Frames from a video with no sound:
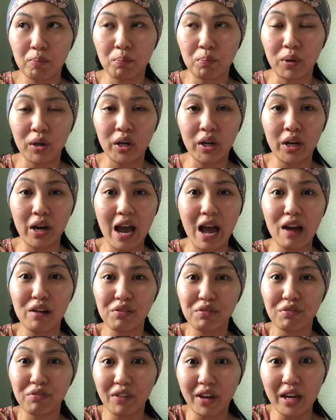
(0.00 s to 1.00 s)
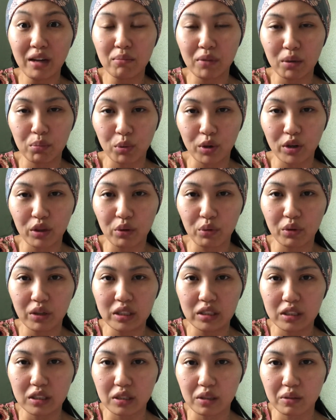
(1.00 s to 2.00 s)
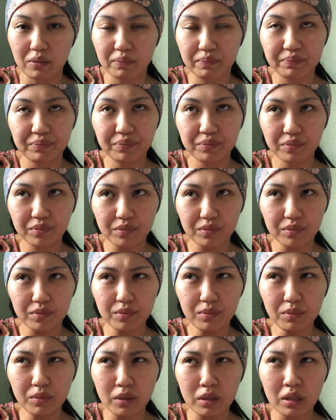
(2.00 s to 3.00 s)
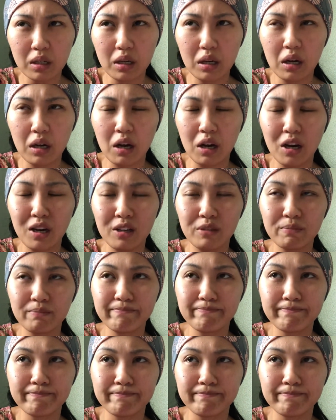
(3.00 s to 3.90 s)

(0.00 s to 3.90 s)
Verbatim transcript: But have faith, my brethren. Um,